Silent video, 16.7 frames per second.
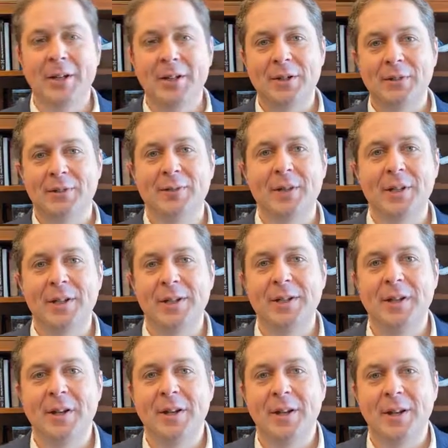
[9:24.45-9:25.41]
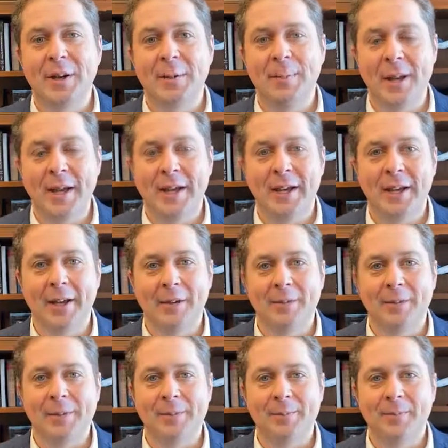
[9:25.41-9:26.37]
to freeze bank
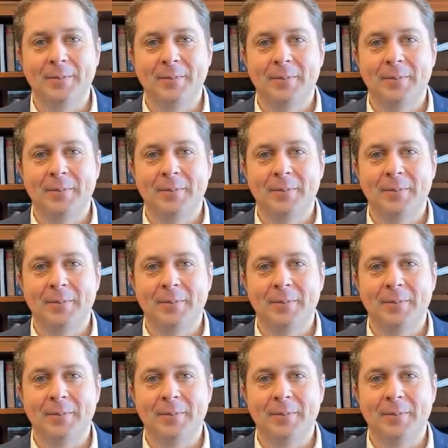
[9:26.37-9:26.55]
accounts.